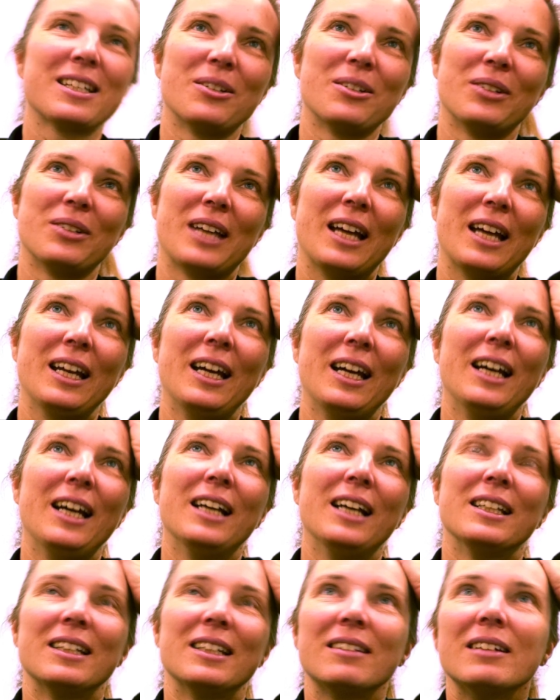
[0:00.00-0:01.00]
and all that,
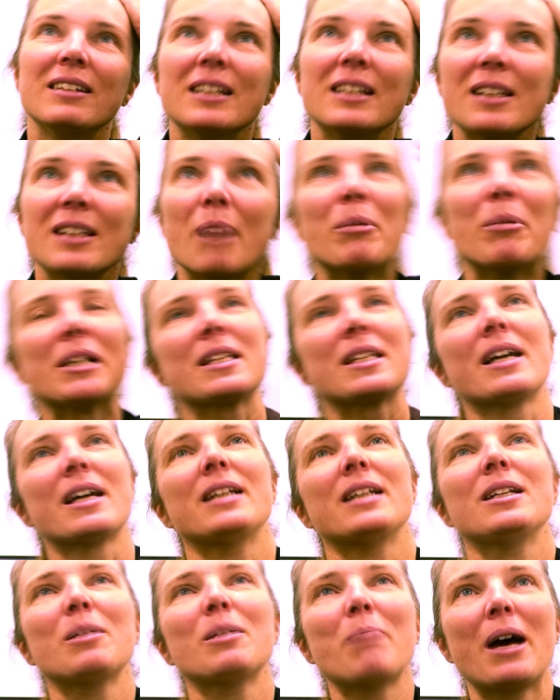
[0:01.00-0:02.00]
the things I'm
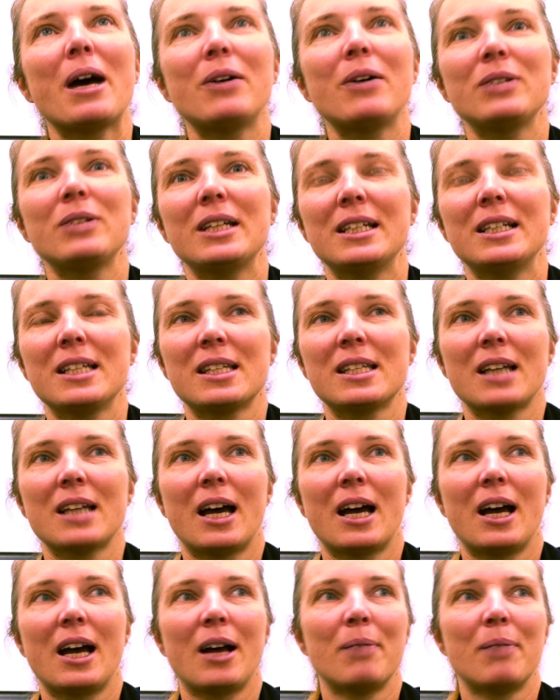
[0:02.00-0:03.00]
excited about is
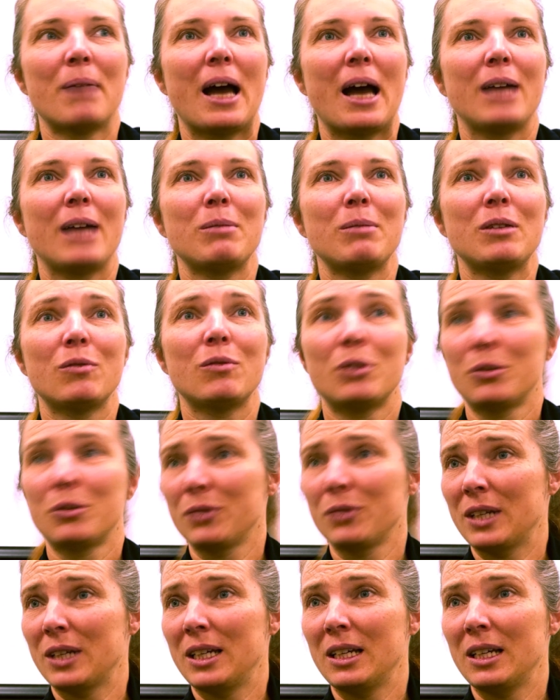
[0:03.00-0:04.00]
I'm
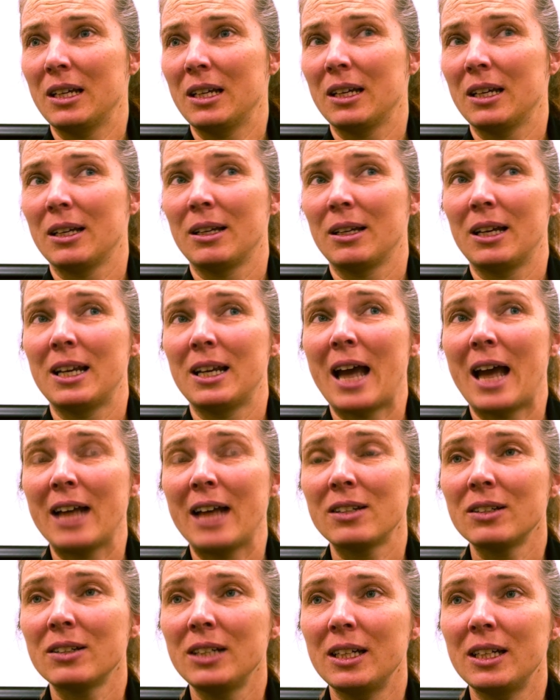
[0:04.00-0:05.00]
involved in an
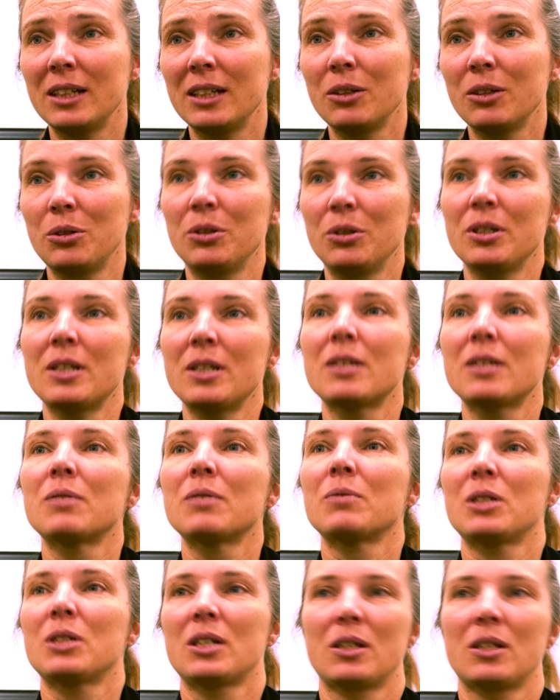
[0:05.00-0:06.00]
atelier course,
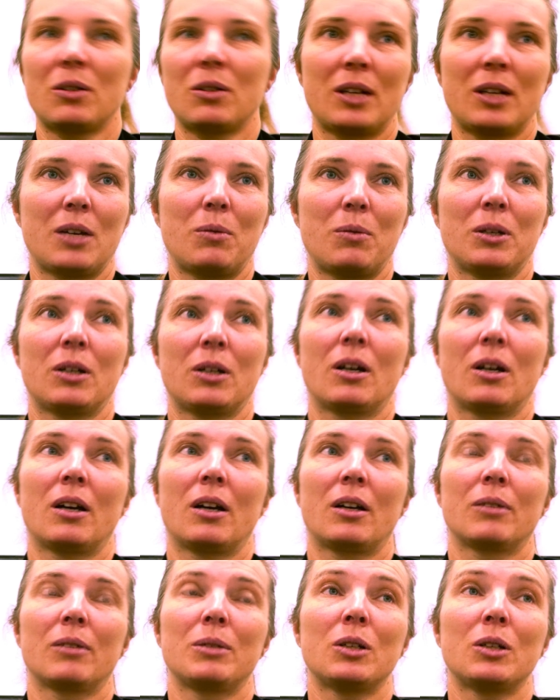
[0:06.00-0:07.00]
which is together with
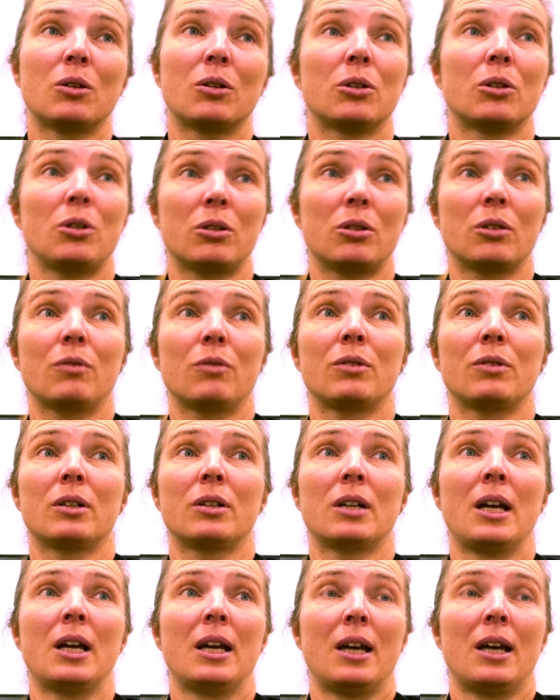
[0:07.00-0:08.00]
the choreographer
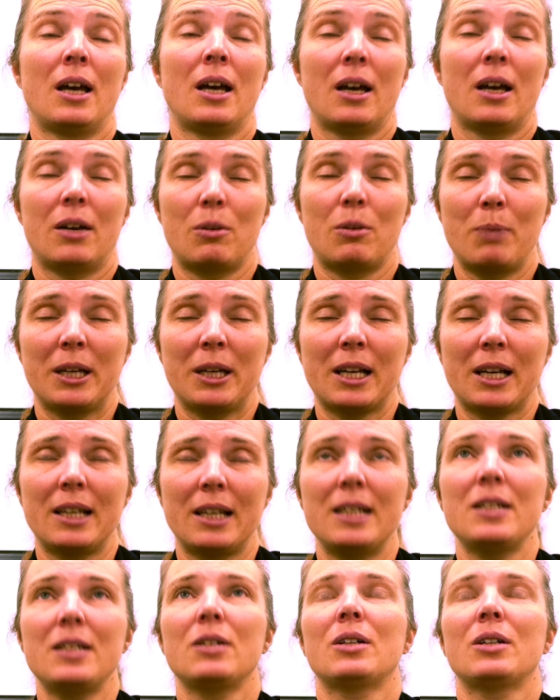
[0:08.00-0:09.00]
Rebecca
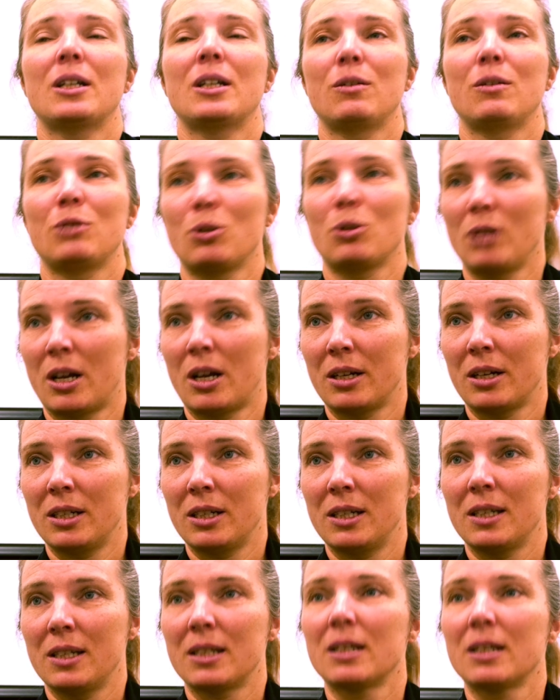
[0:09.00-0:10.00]
Lazier and the visual
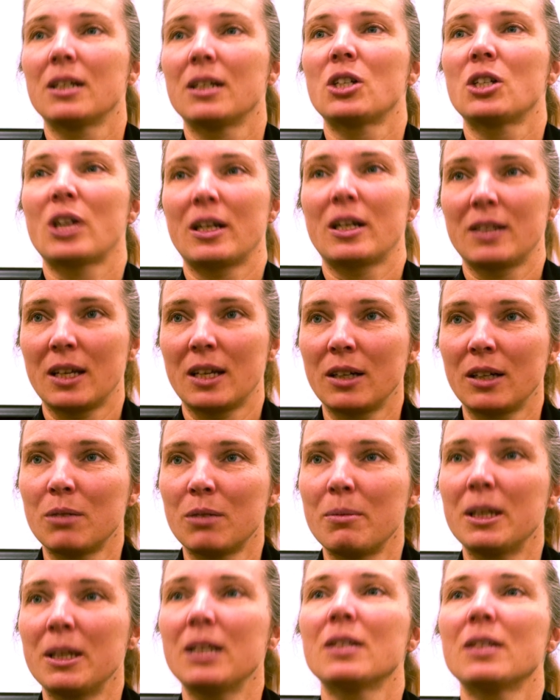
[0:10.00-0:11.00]
artist Janet
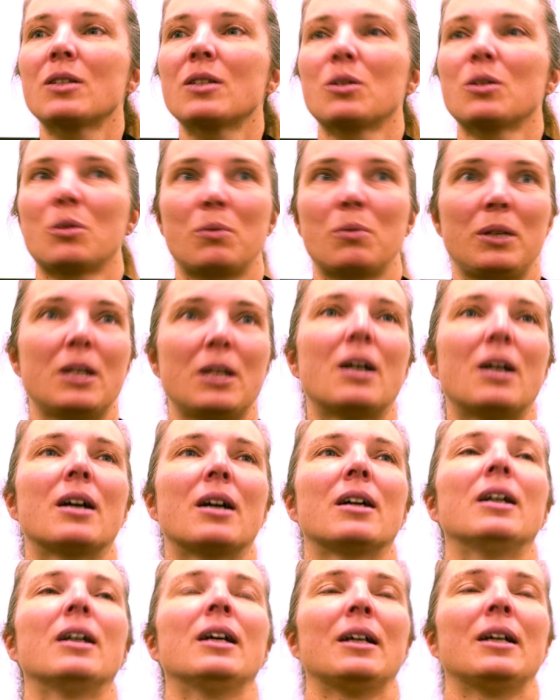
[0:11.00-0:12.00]
Echelman. And so we
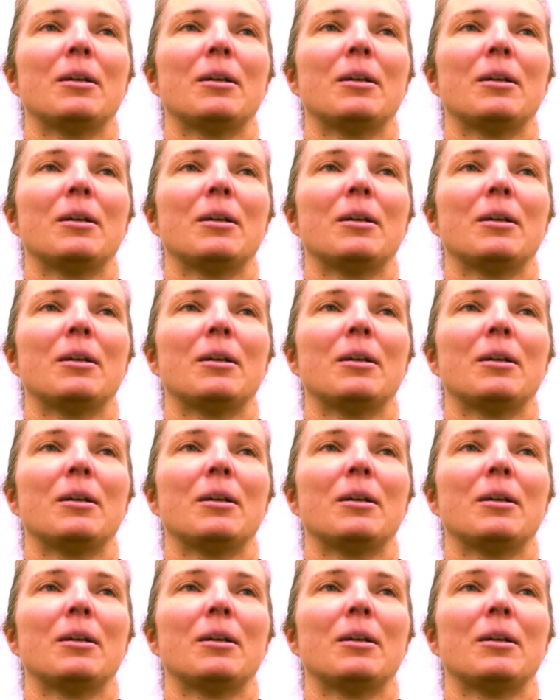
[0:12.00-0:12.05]
are